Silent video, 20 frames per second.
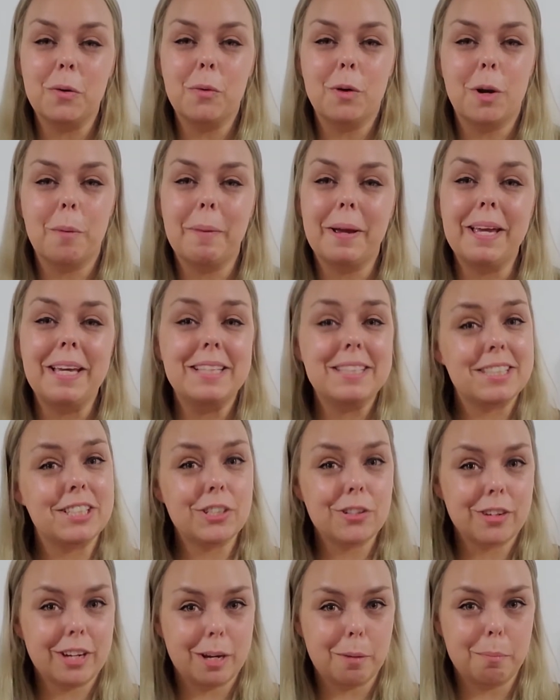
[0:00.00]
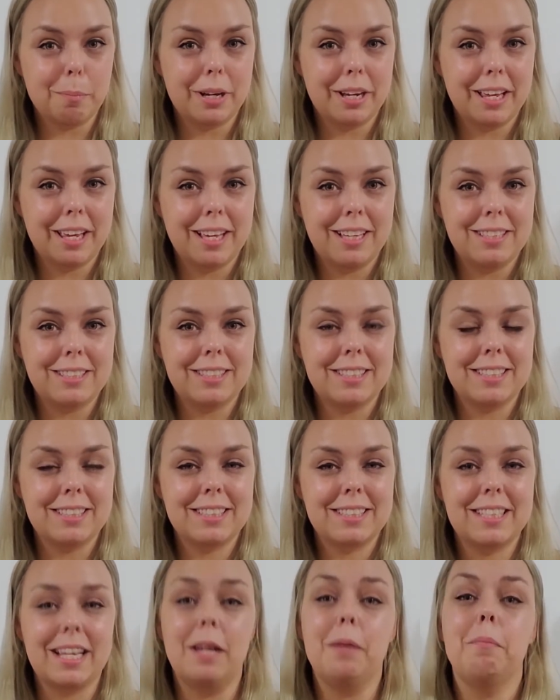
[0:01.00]
one of my Instagram buddies
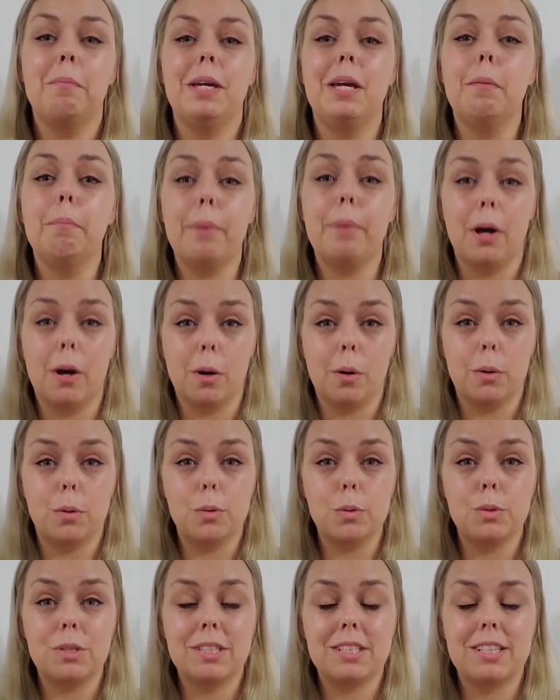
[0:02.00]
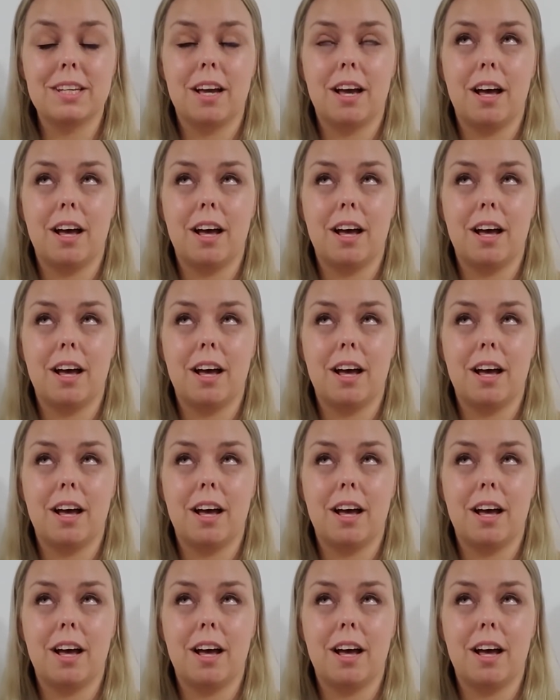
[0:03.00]
sent me a post